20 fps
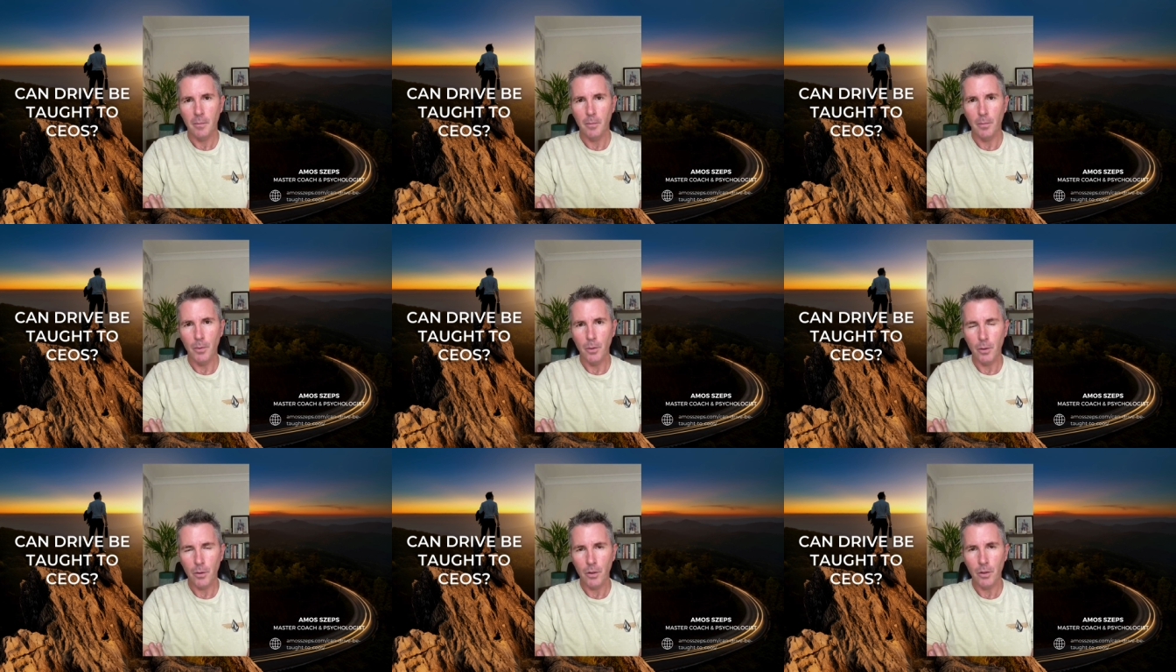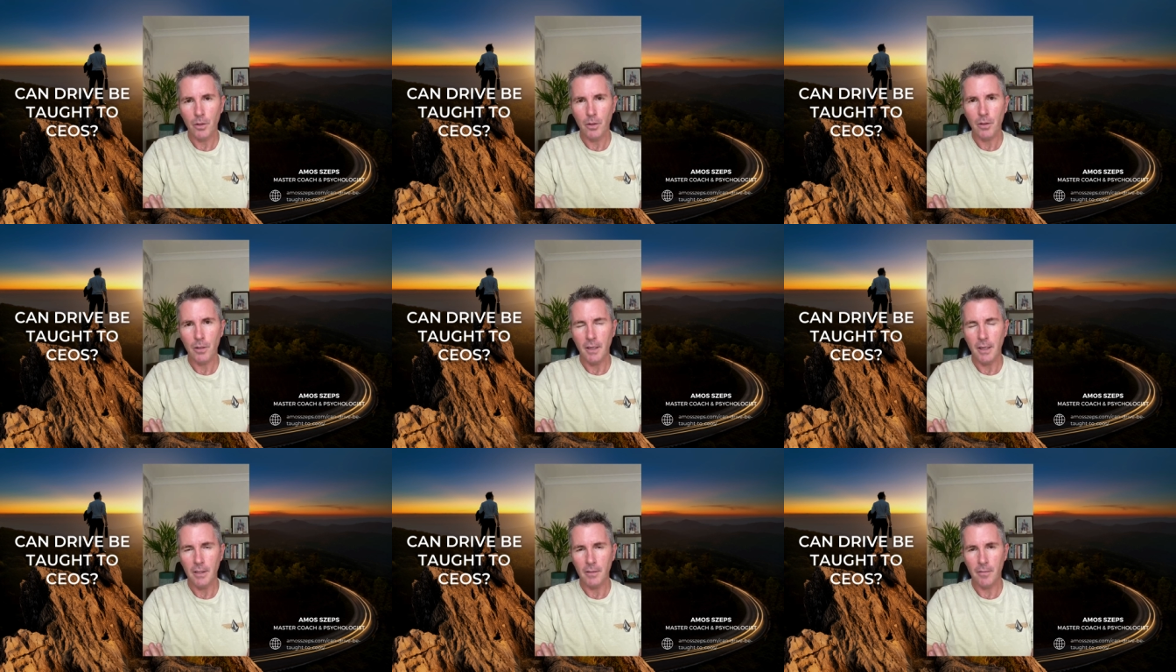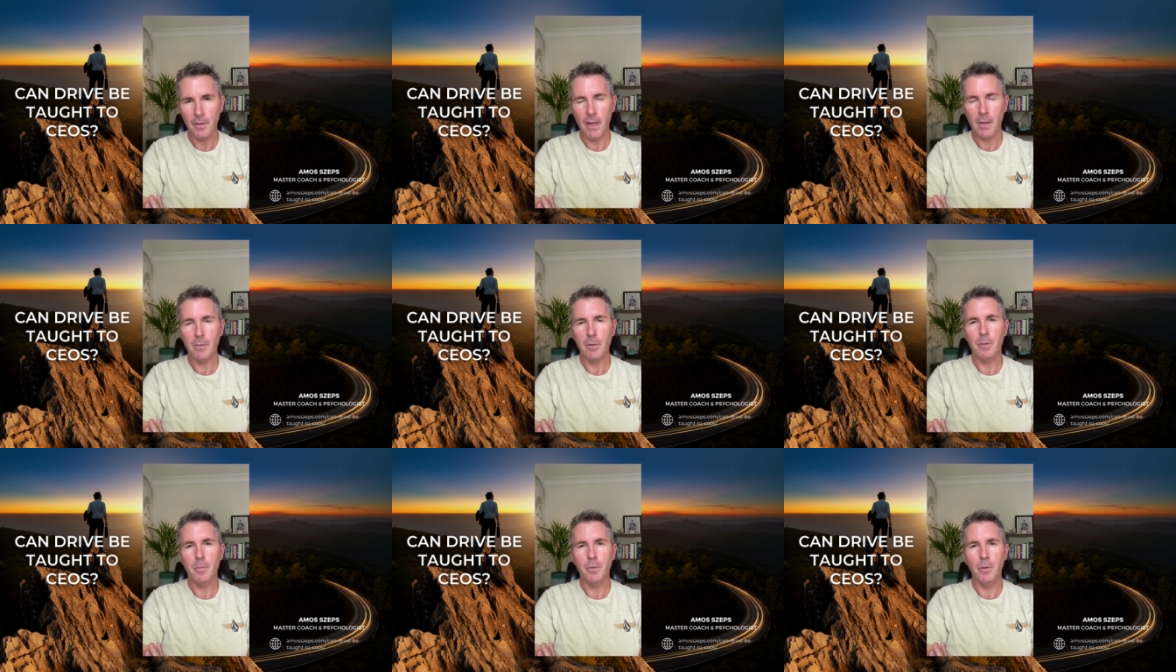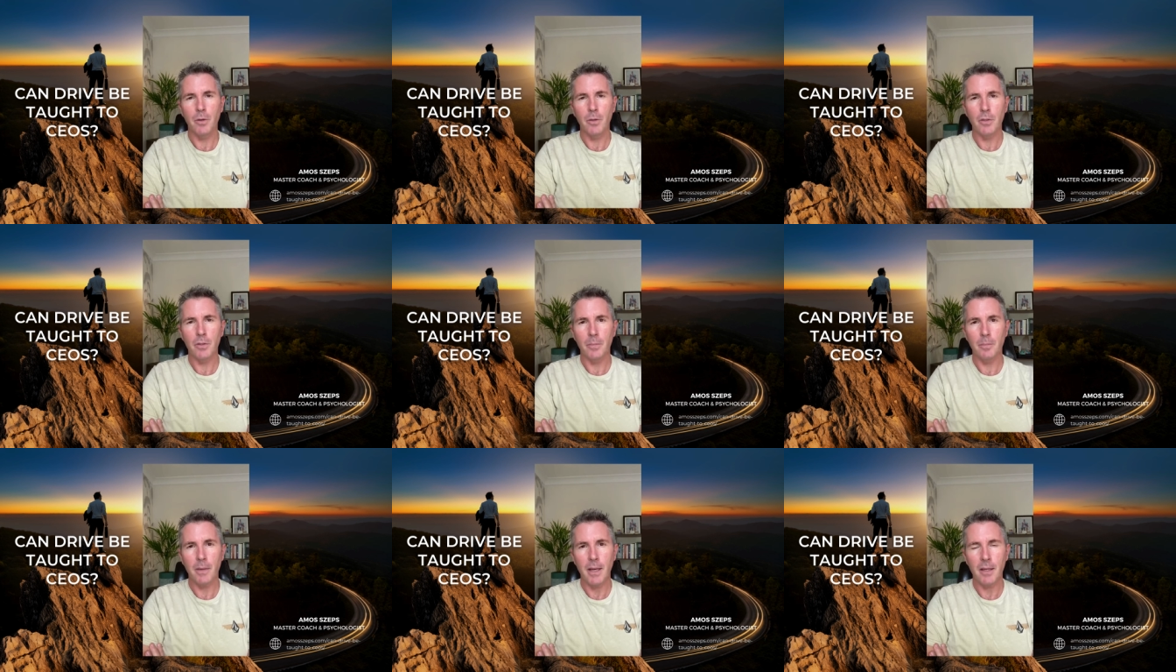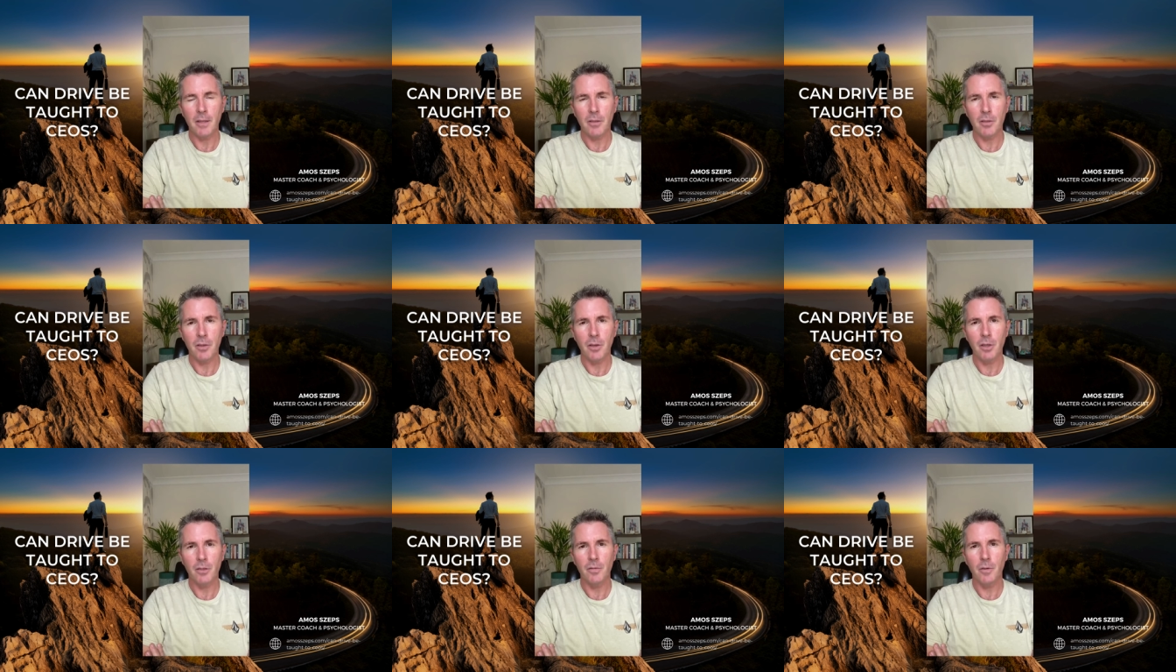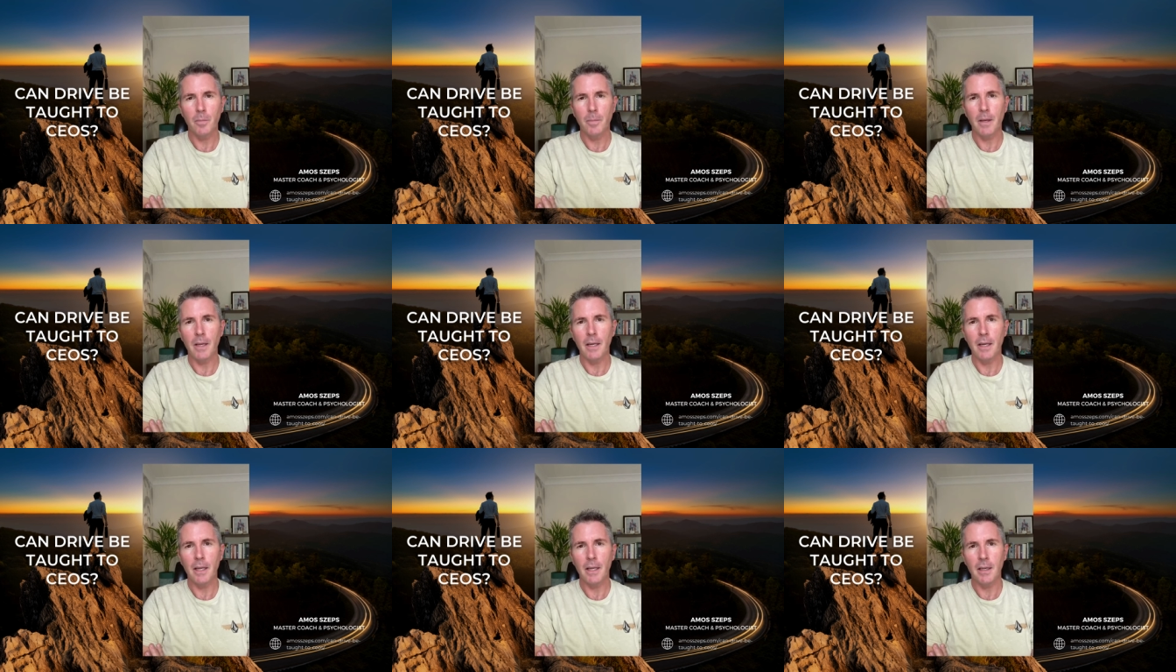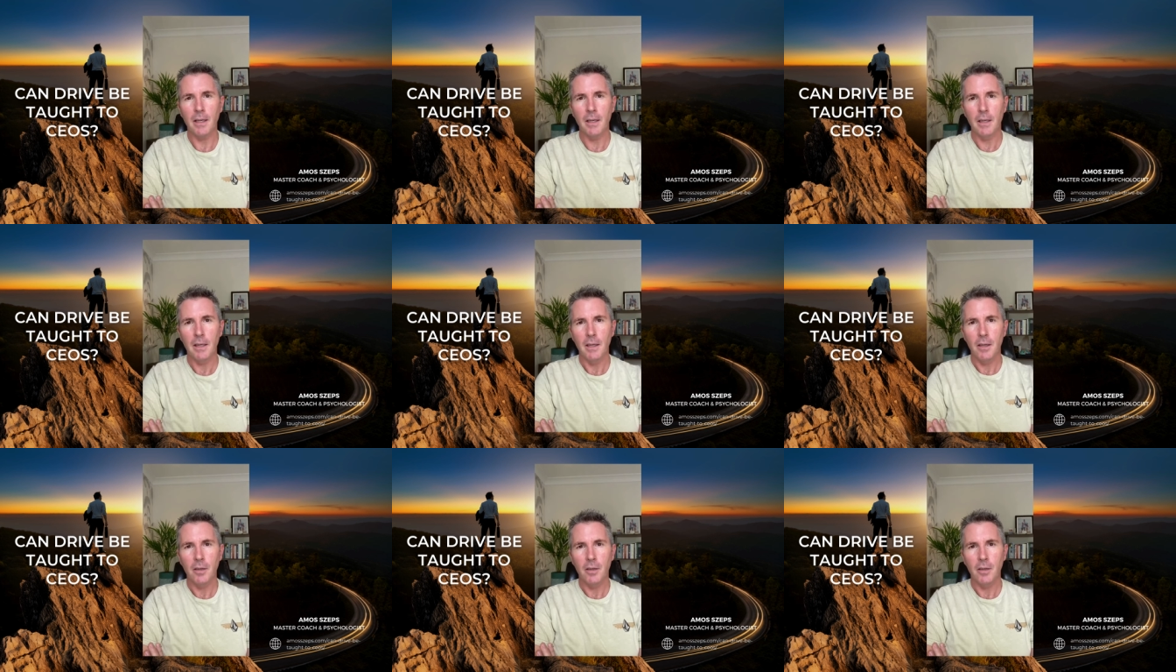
book, in his famous books, Man's Search for Meaning,